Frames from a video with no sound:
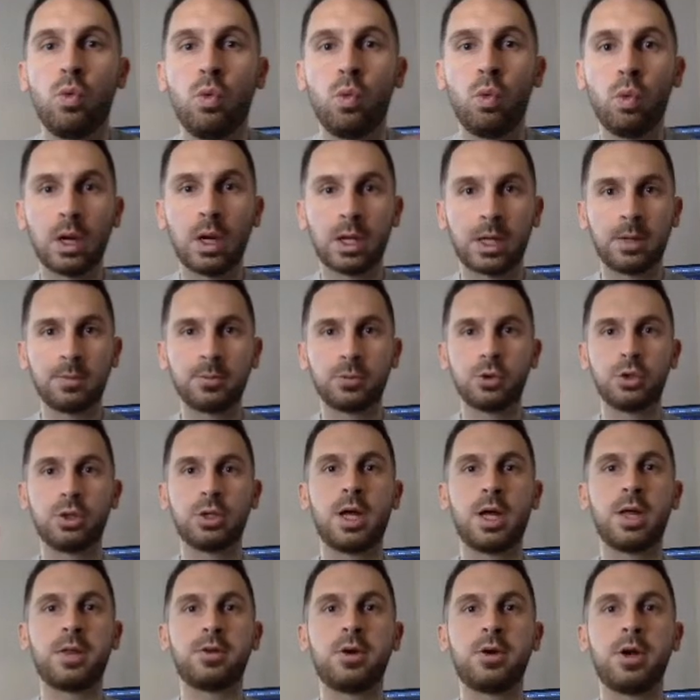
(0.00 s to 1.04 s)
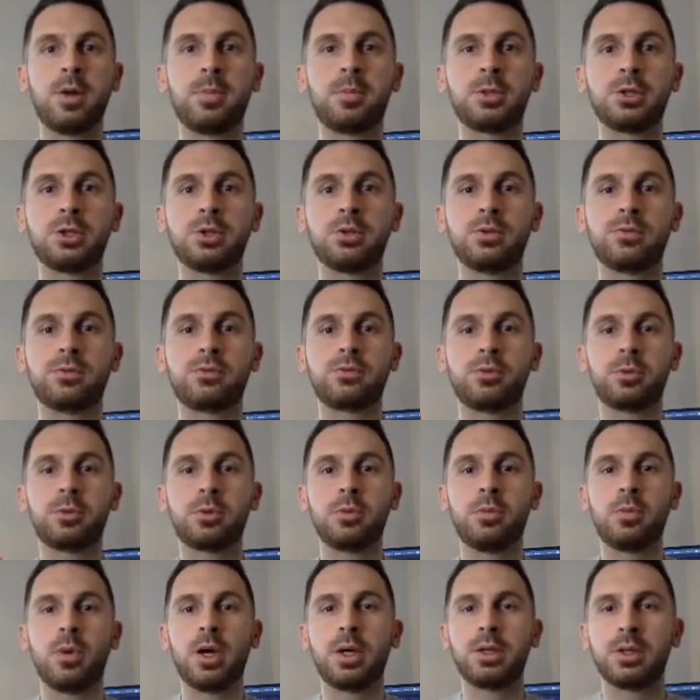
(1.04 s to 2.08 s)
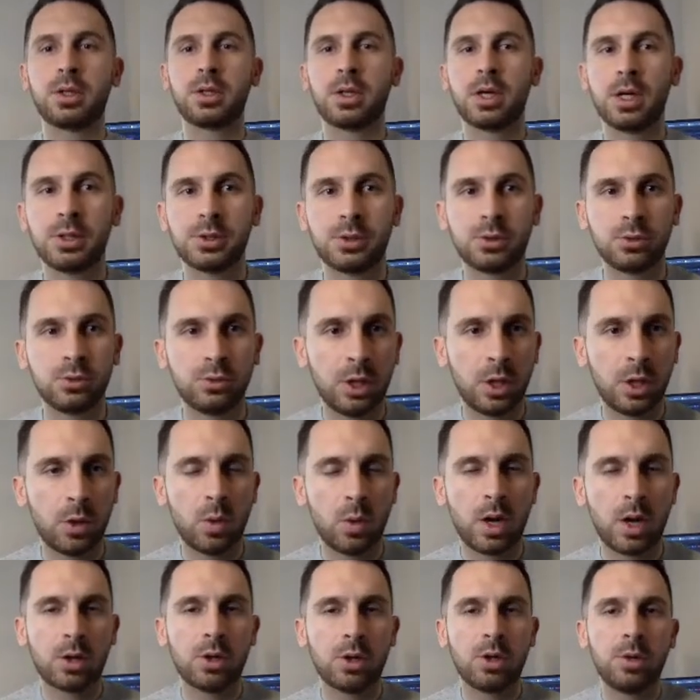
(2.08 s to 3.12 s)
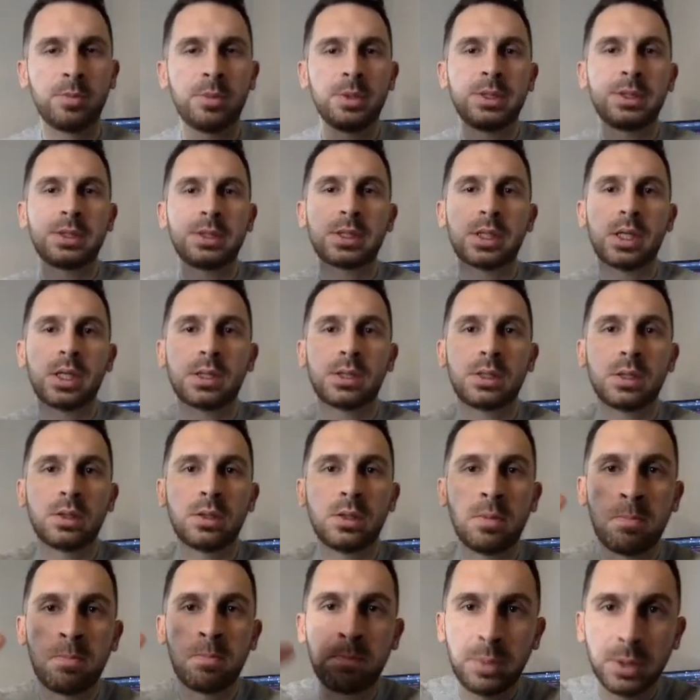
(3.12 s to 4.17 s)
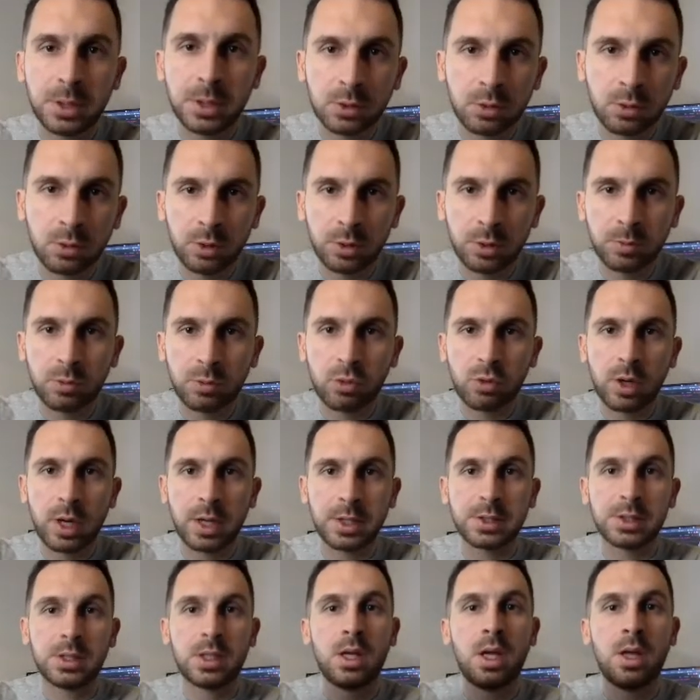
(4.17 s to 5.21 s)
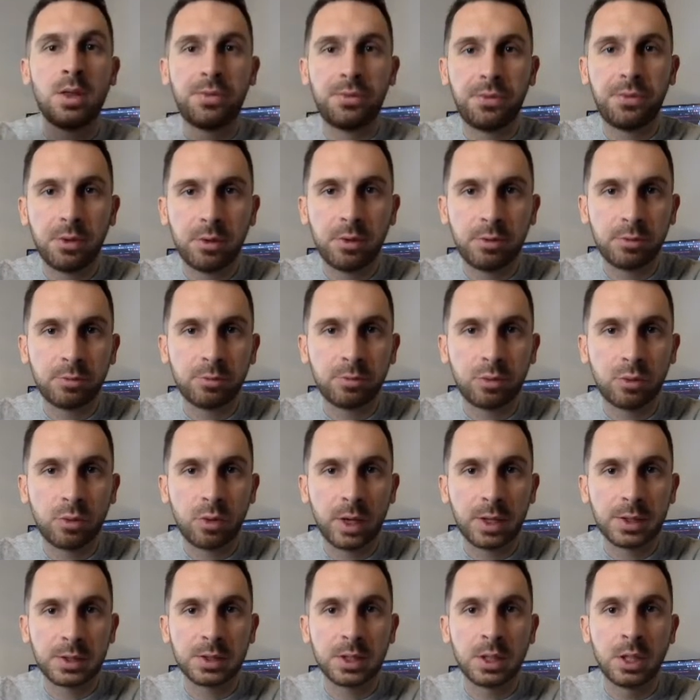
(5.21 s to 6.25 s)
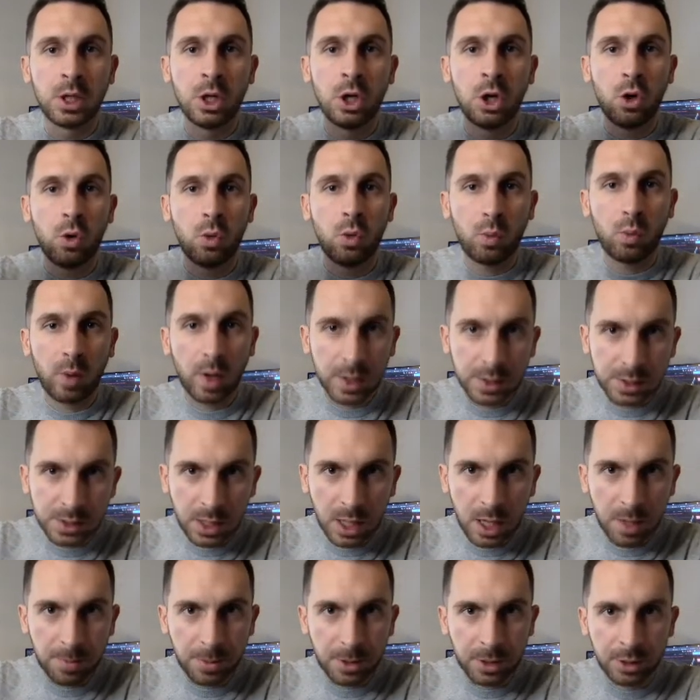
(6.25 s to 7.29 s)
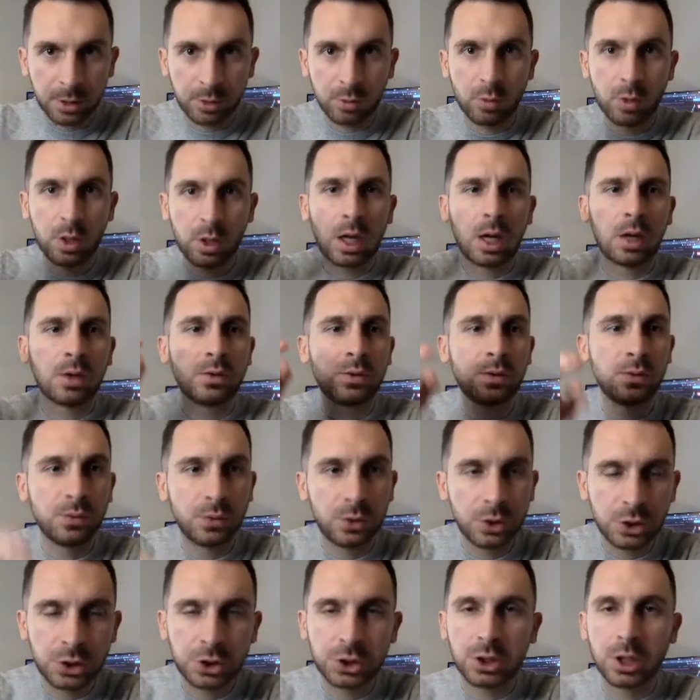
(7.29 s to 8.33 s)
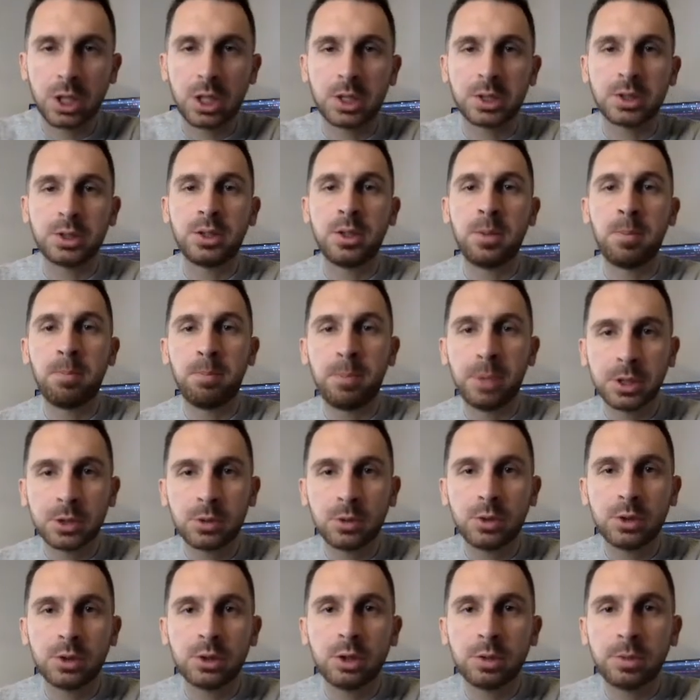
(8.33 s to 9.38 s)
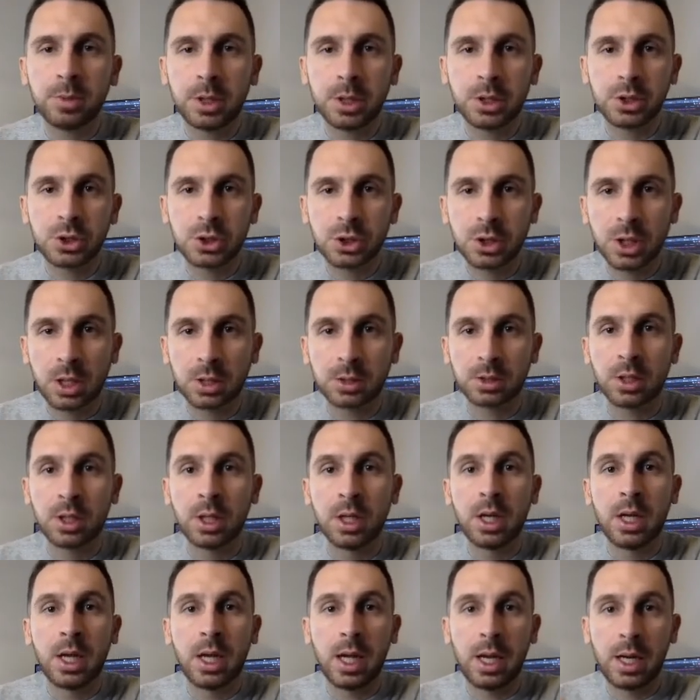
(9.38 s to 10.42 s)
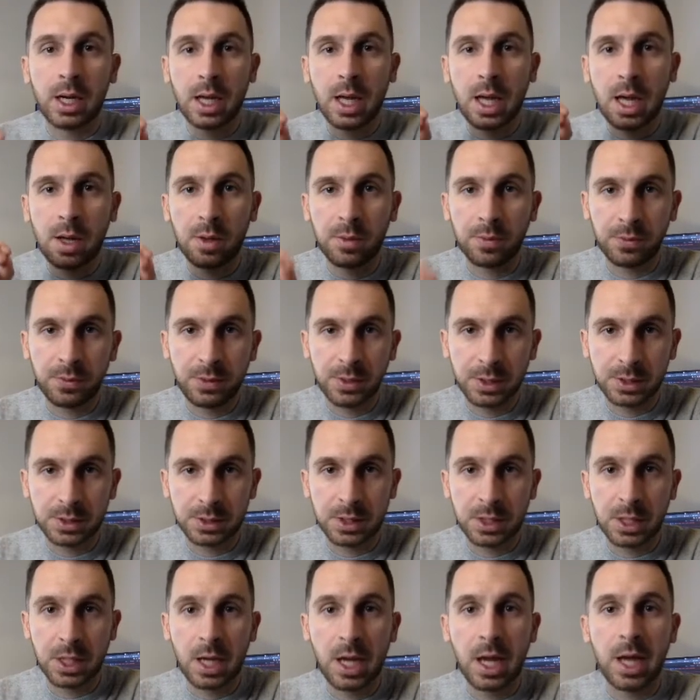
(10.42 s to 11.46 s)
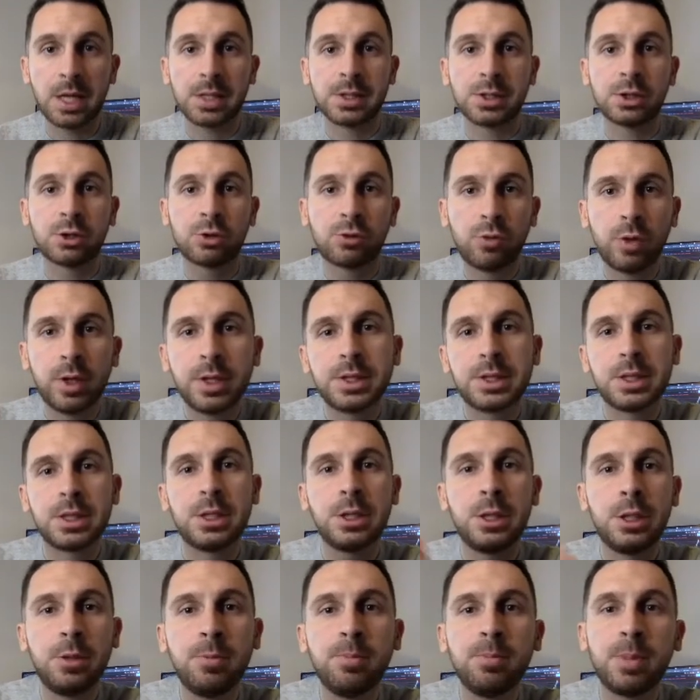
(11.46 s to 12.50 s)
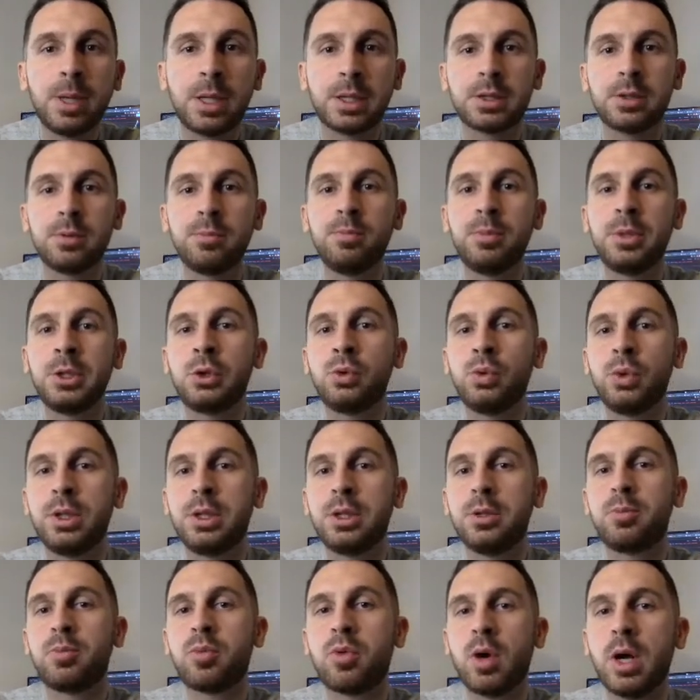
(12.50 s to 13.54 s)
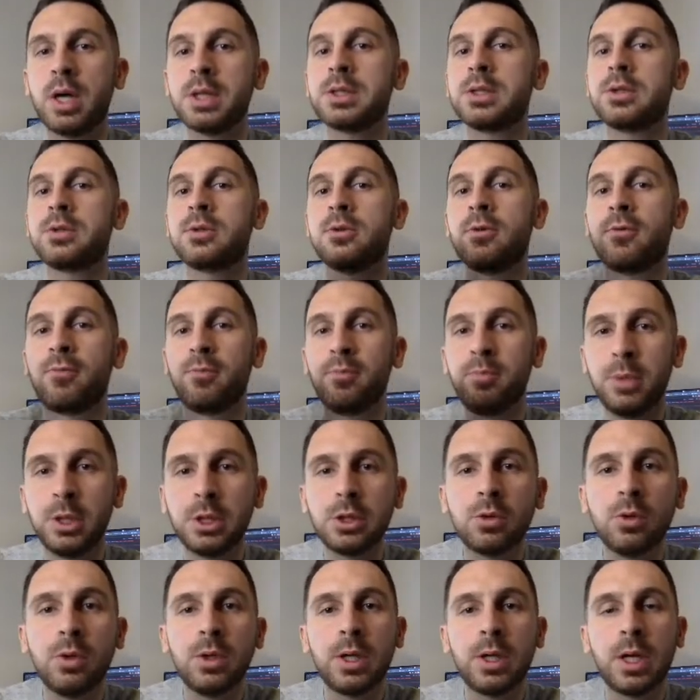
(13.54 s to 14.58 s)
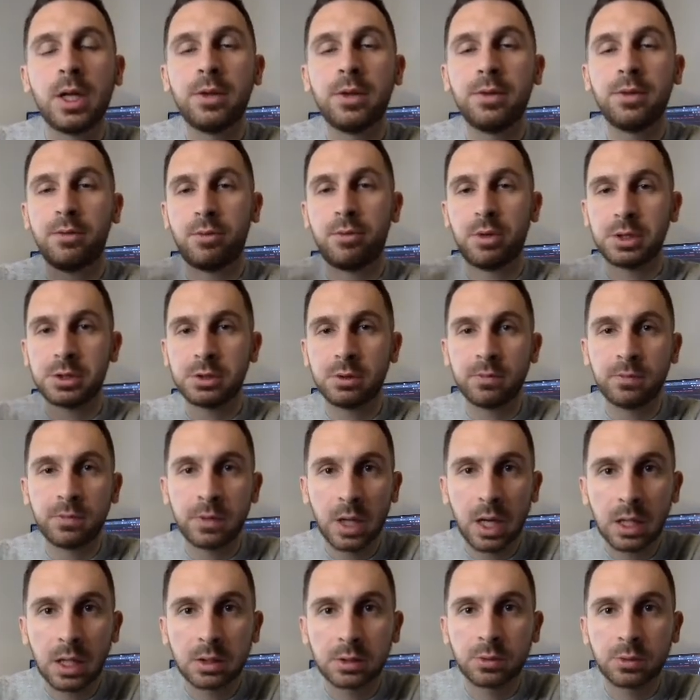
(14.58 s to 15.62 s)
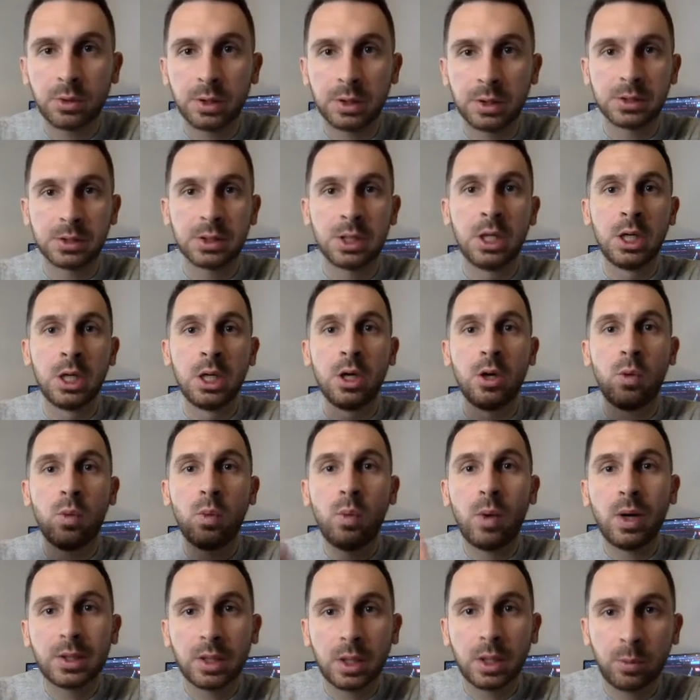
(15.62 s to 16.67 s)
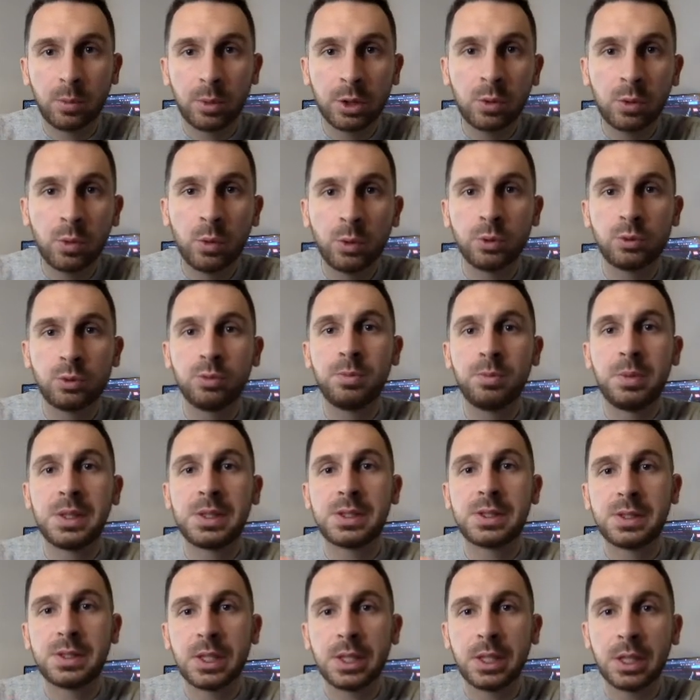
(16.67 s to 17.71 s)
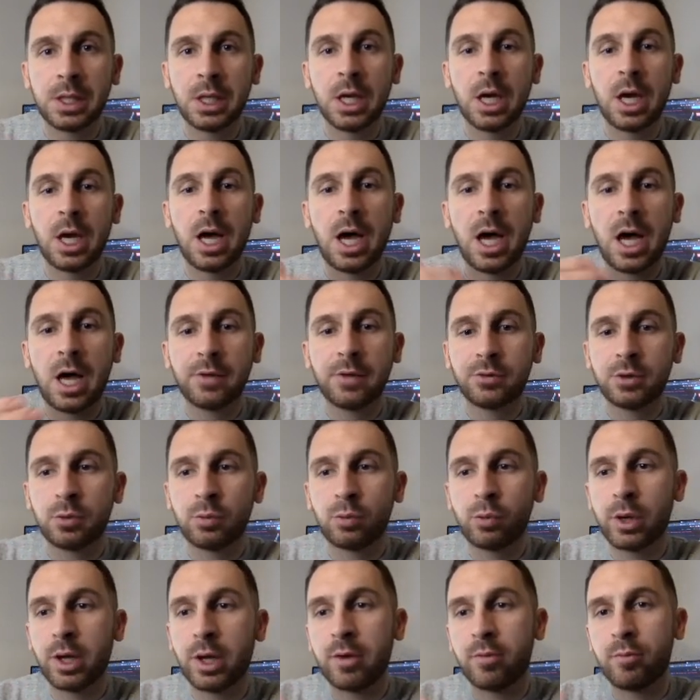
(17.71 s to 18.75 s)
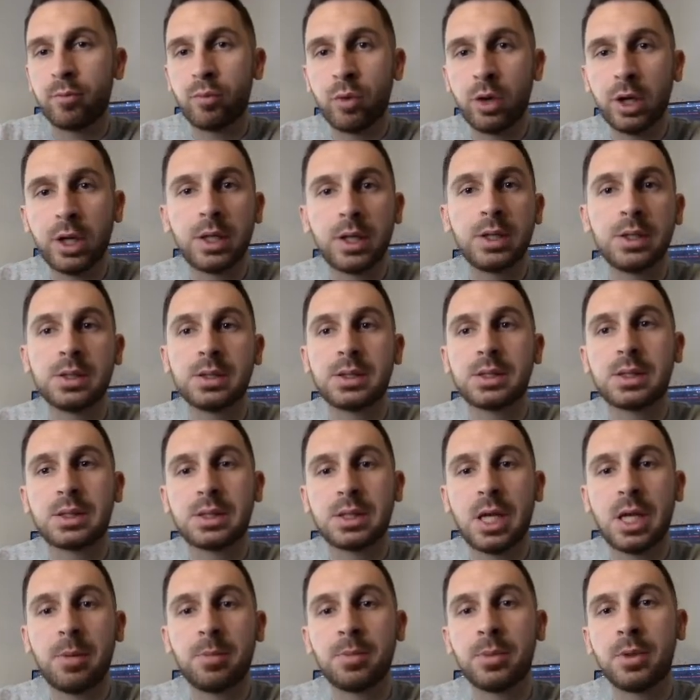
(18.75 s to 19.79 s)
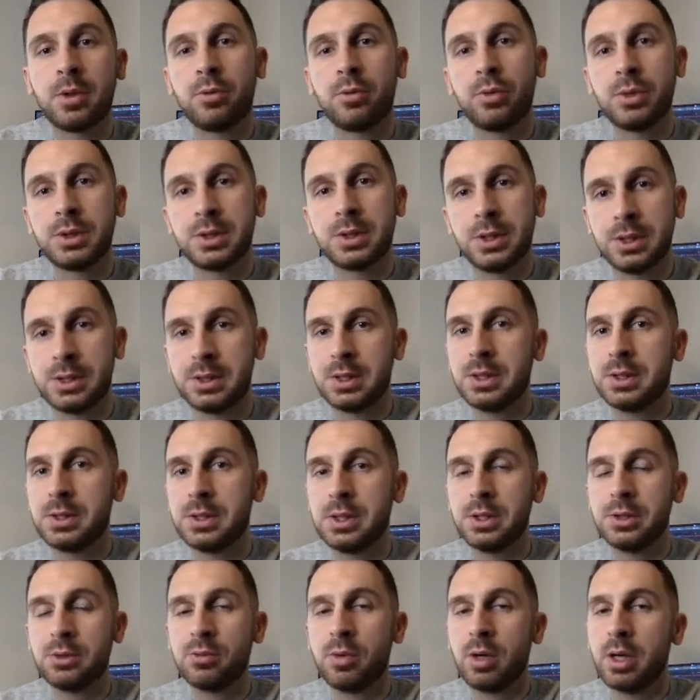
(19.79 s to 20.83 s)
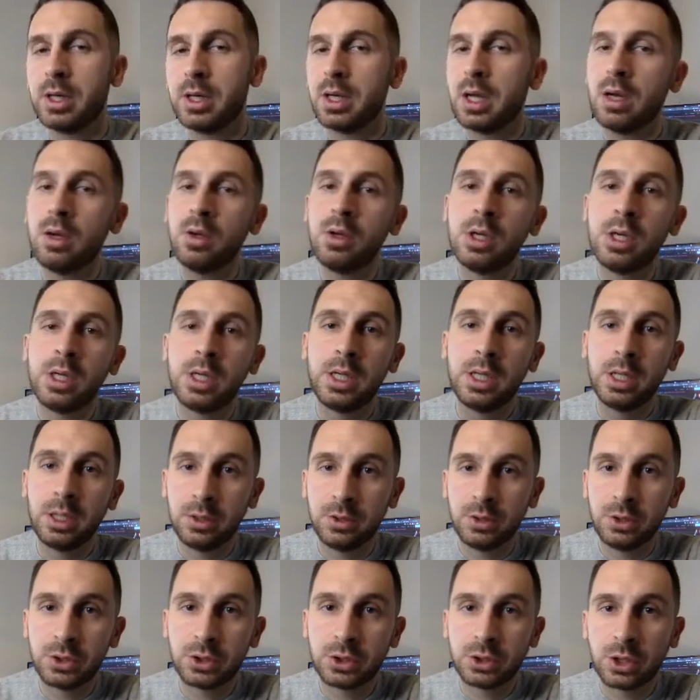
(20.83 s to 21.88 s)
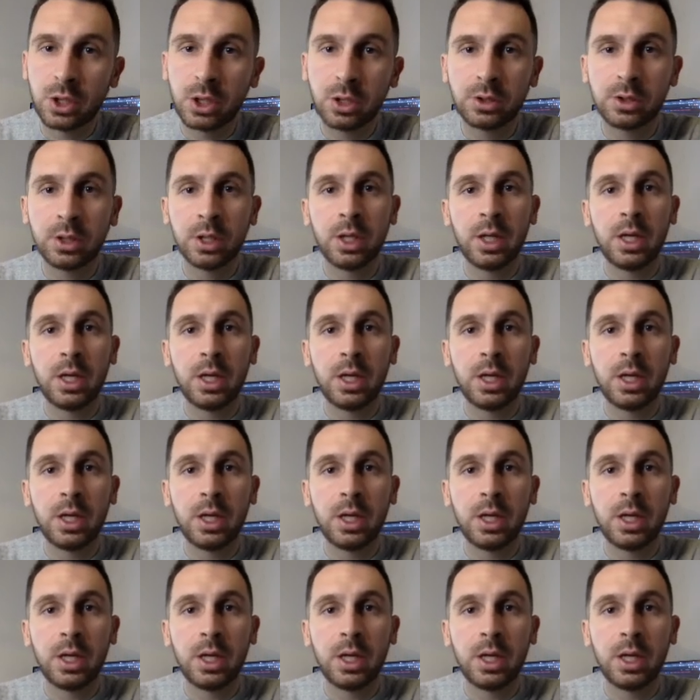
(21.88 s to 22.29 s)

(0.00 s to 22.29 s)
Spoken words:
Welcome to another episode of Crypto Miner, guys. Today we are going to be discussing the Bitcoin price, Ethereum price, what is happening regarding this chart, the Bitcoin dominance chart, and how this has crazy impact between the prices of Bitcoin and the rest of the altcoins. What are we going to be seeing after we have breaking some resistances right now in this chart,